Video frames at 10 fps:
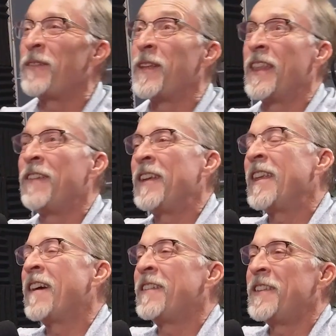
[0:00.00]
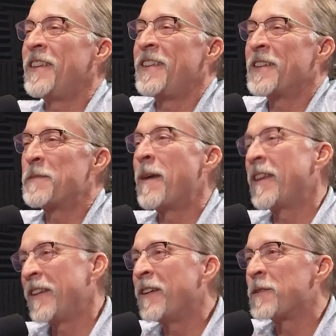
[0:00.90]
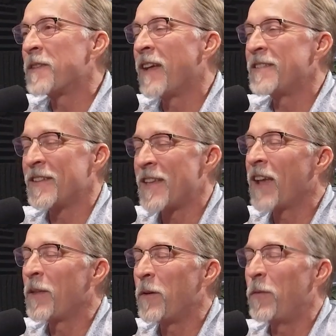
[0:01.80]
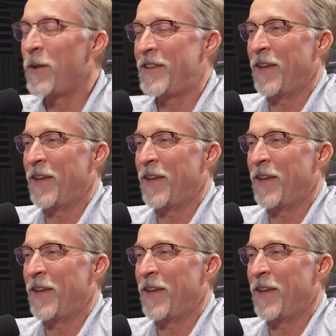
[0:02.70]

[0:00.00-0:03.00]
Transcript: We've been living now in Dickson about a year, so that's exactly what we